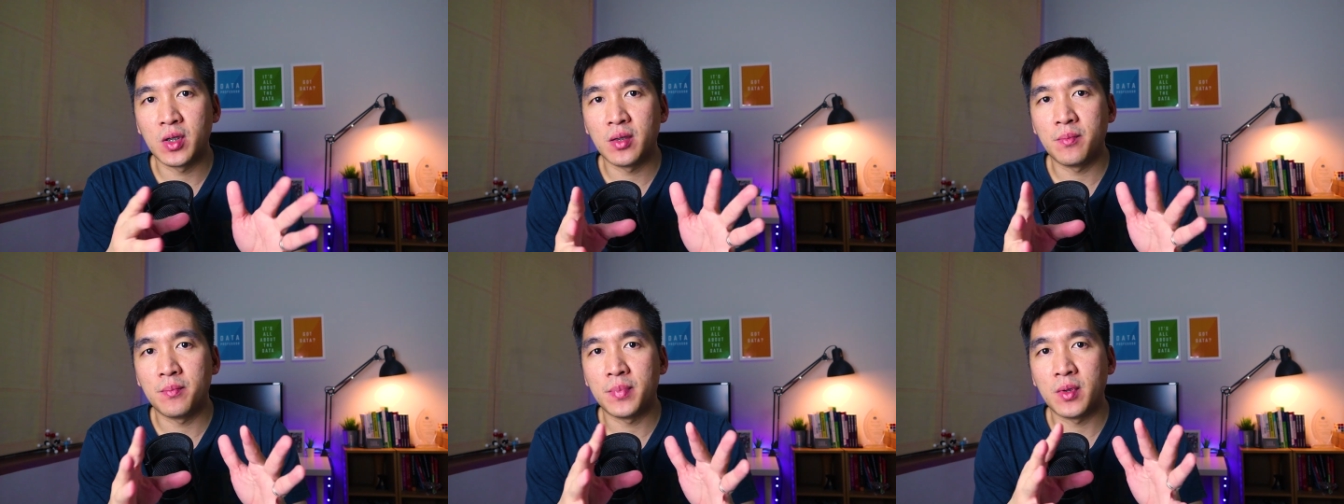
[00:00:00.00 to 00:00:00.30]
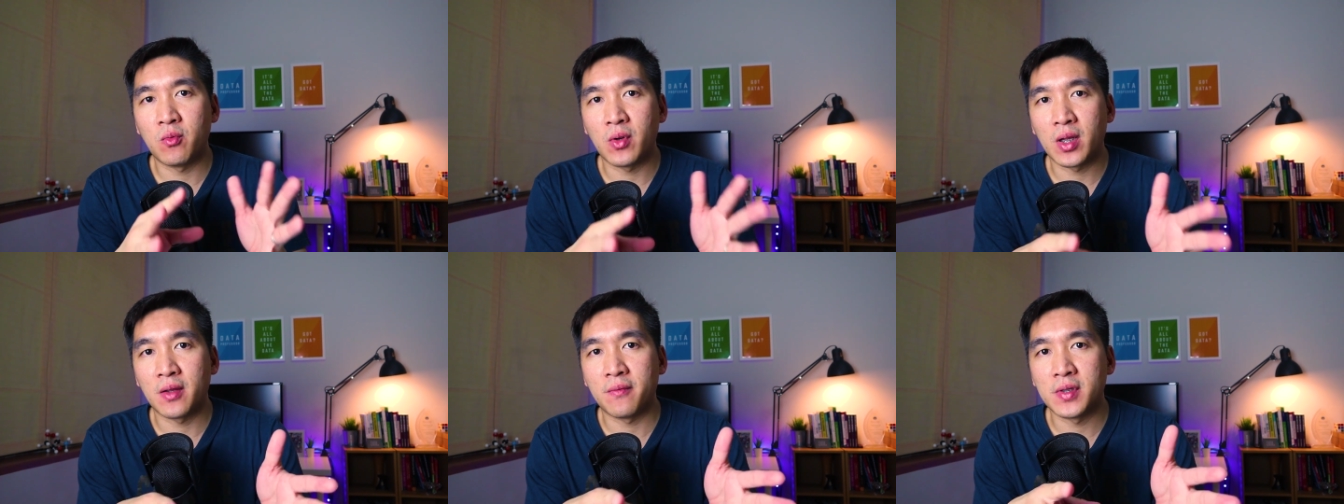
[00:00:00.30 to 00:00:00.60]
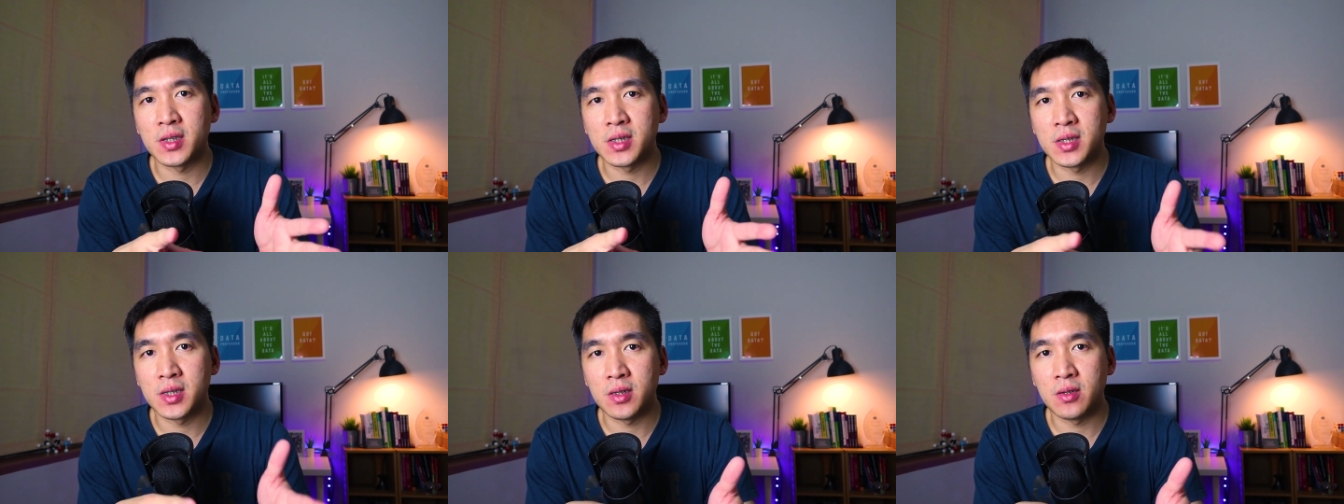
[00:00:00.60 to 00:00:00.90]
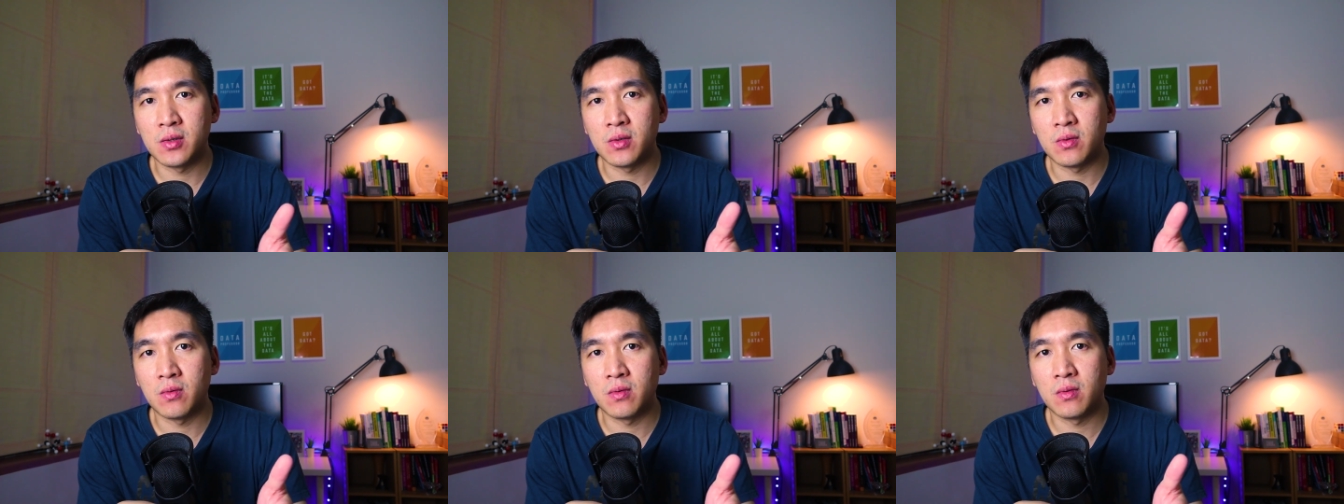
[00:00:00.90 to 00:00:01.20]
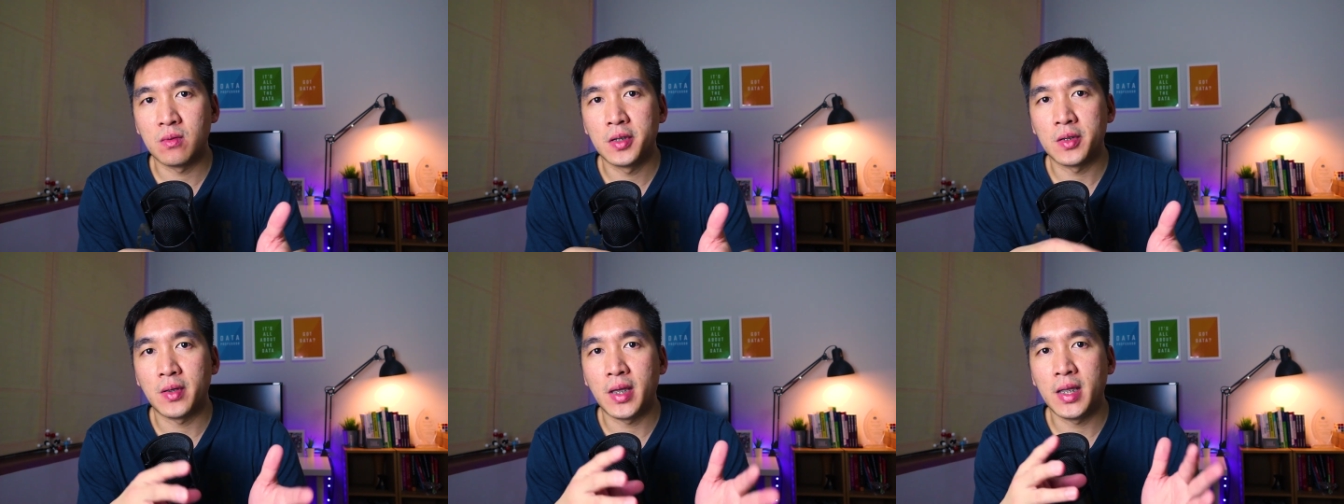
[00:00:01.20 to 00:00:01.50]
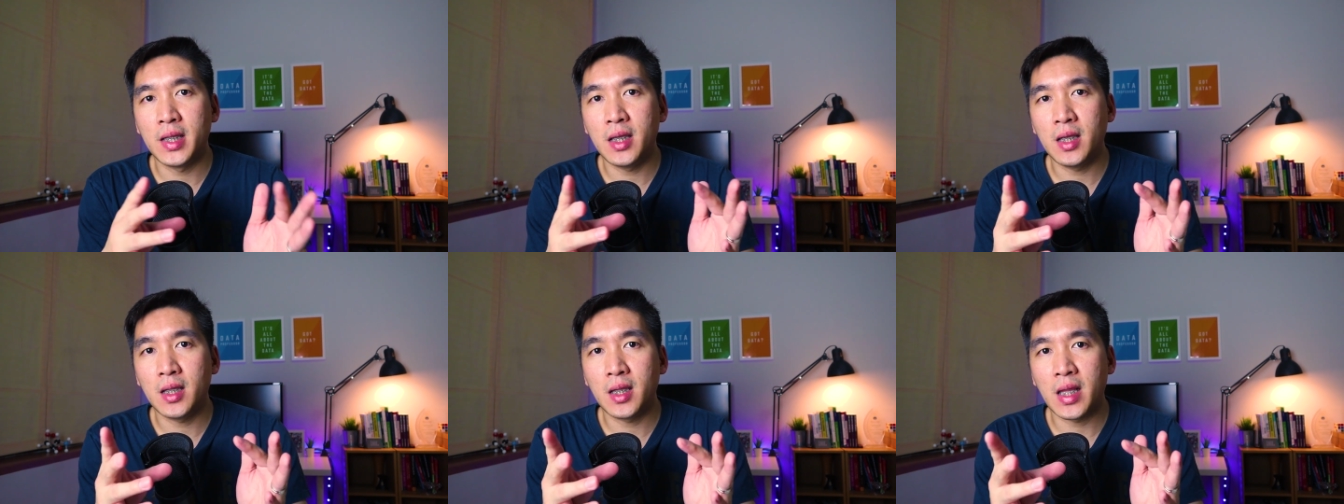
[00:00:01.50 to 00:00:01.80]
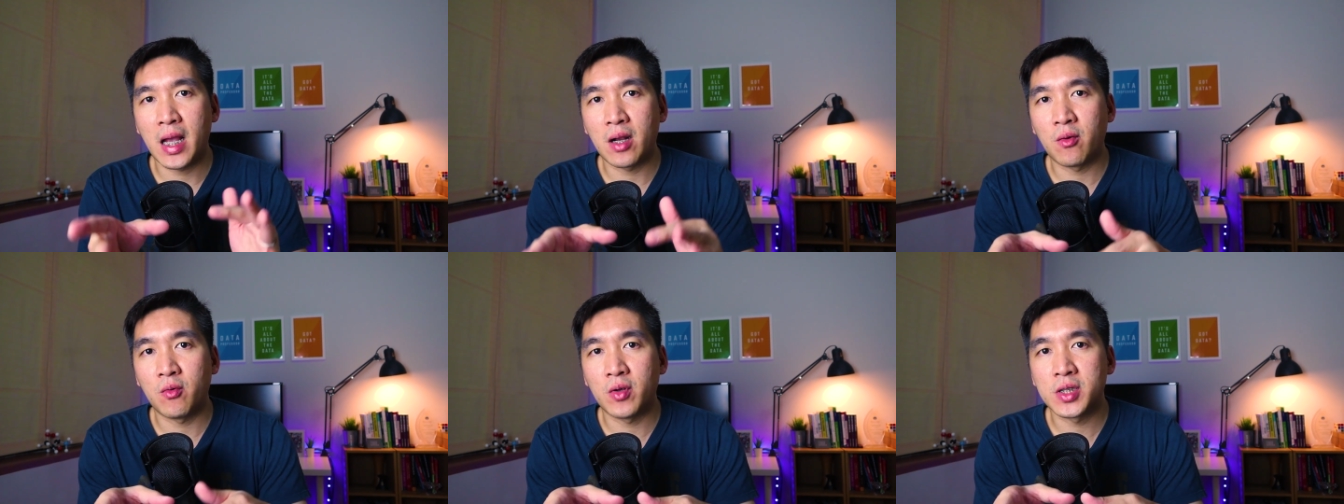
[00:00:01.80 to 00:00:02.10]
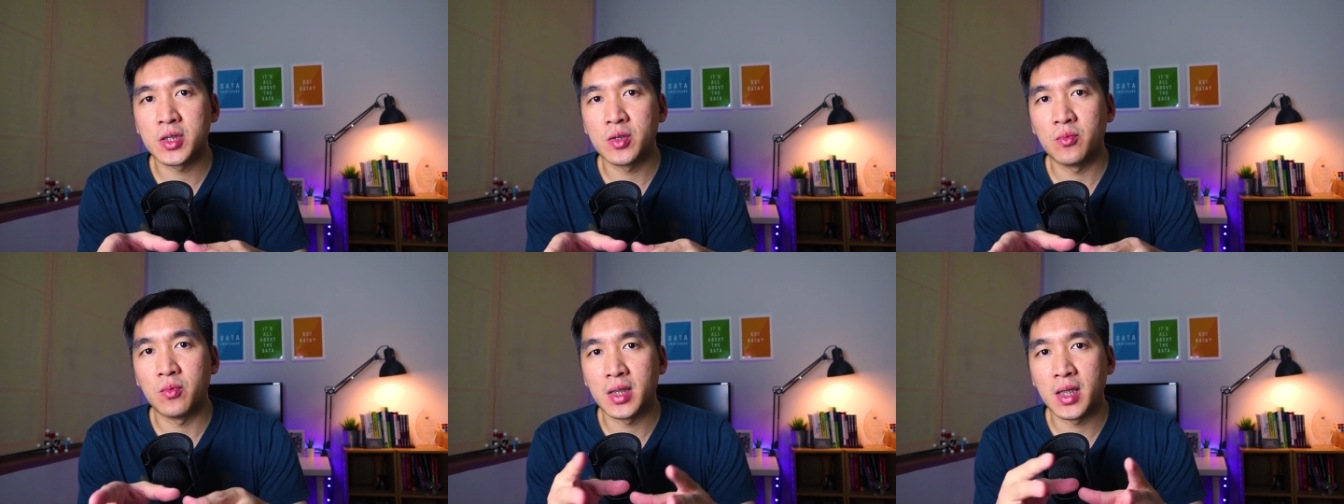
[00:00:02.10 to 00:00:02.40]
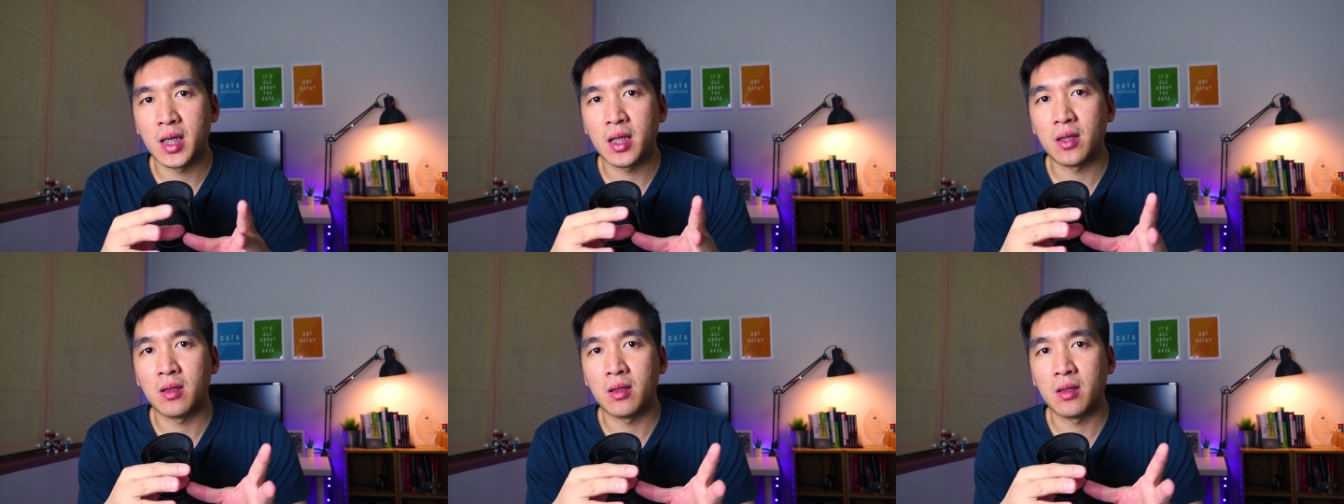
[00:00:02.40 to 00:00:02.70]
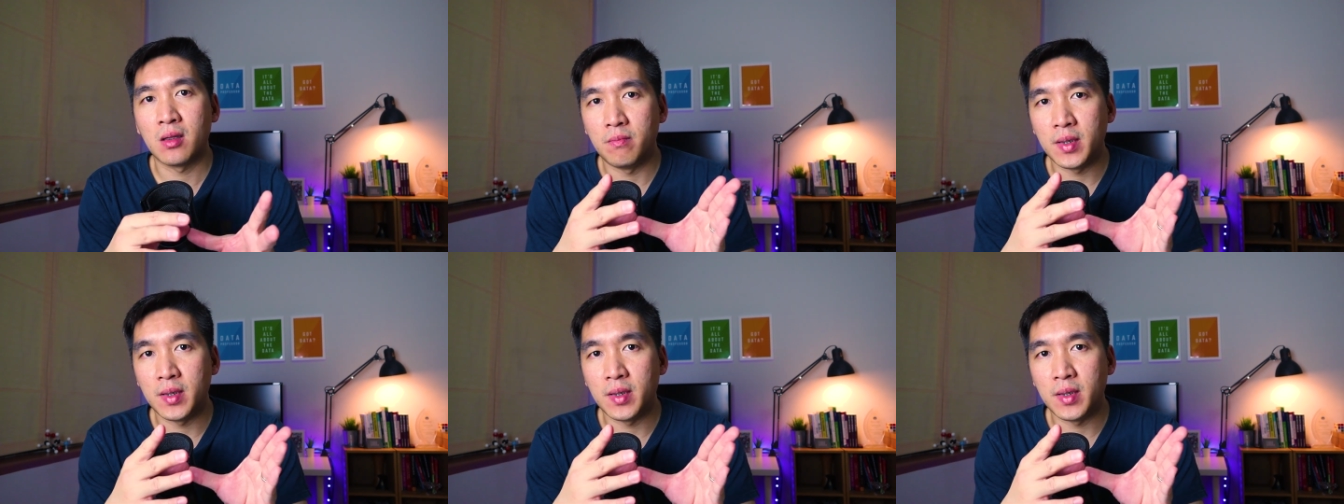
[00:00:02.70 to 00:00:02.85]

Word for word: wouldn't be relevant to you. So any language would then